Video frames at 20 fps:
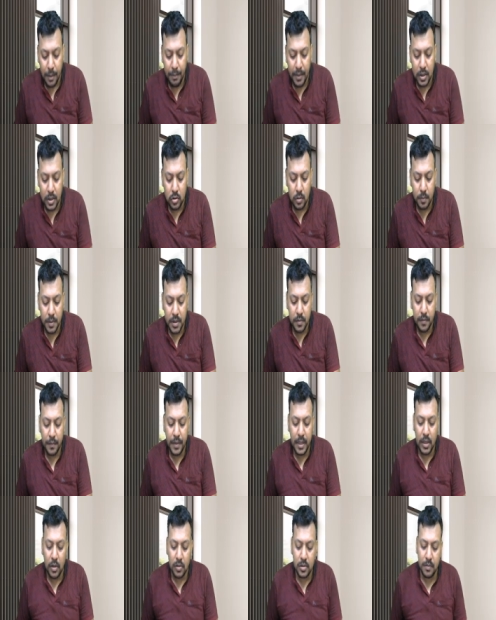pays rupees
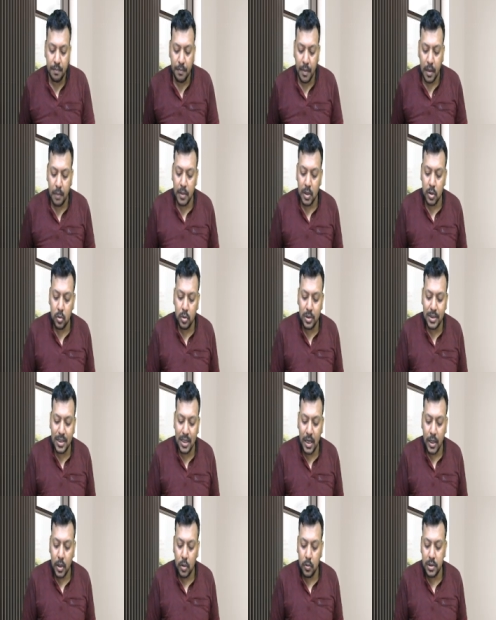50,000 per month to
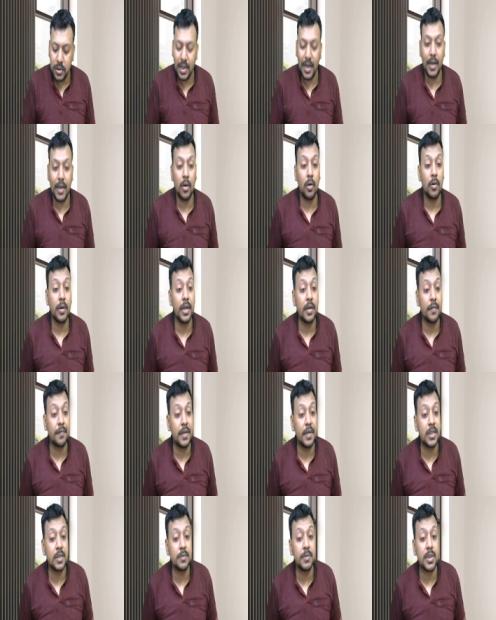his landlord. Dear
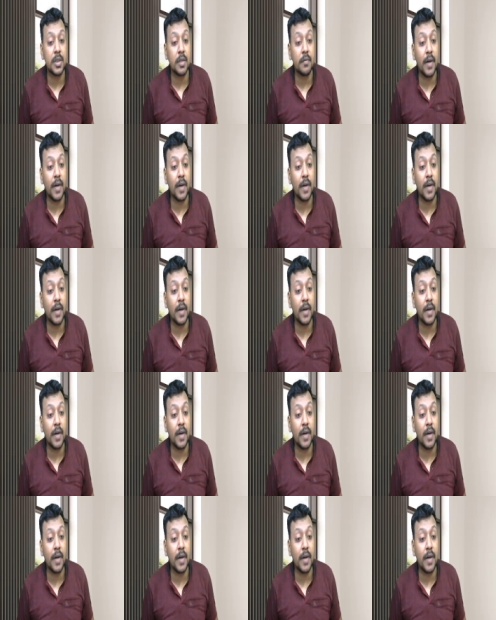friends, Mr.